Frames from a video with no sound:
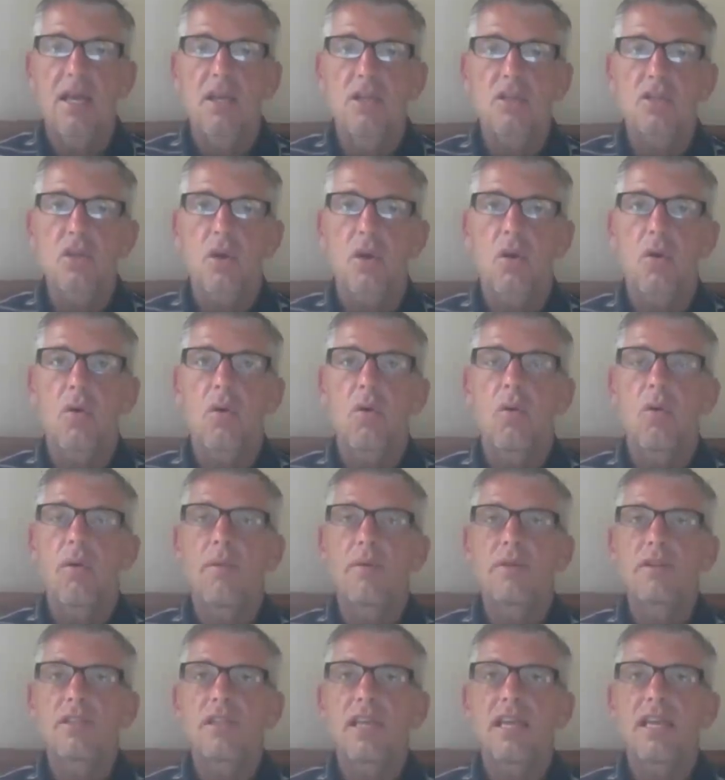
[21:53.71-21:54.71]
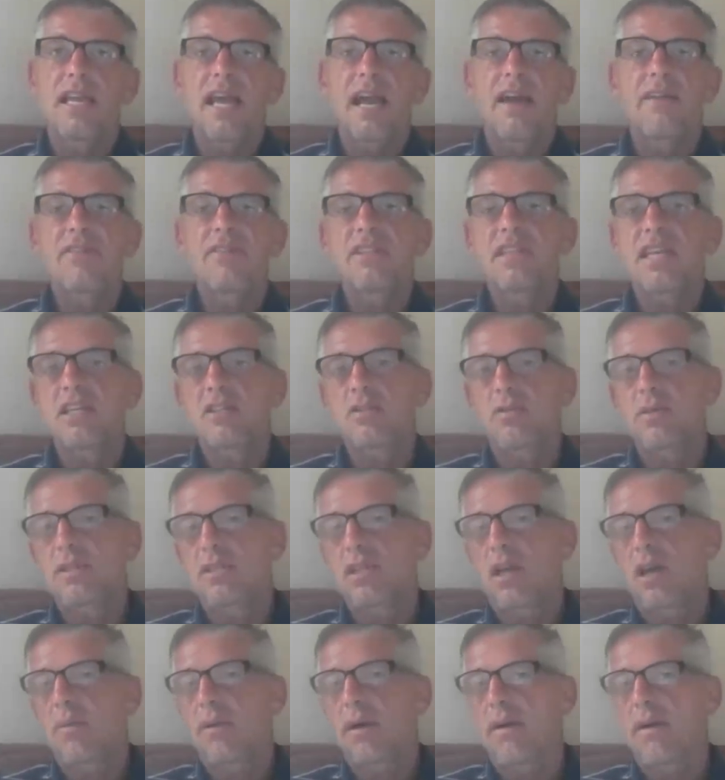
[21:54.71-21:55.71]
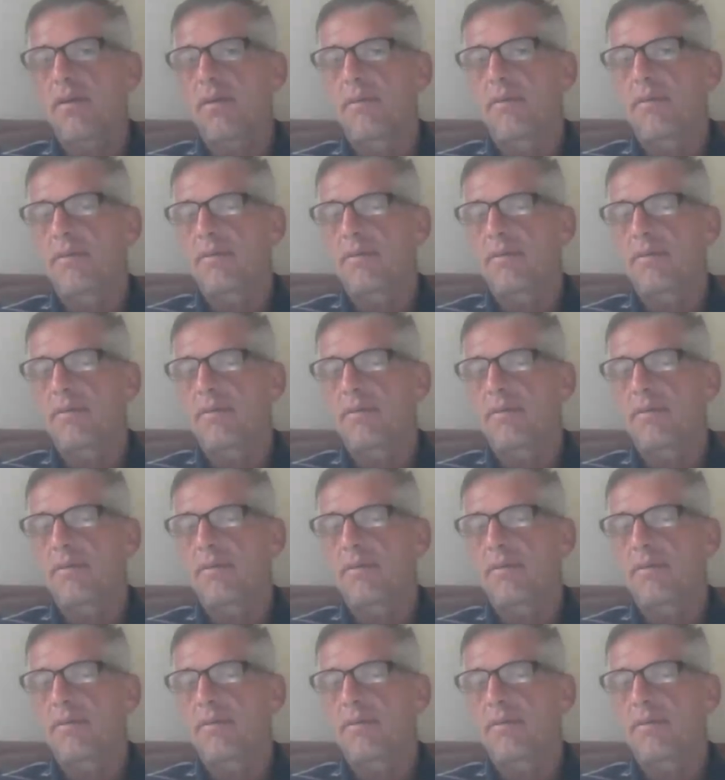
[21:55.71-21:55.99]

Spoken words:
So in advertising, we talk about,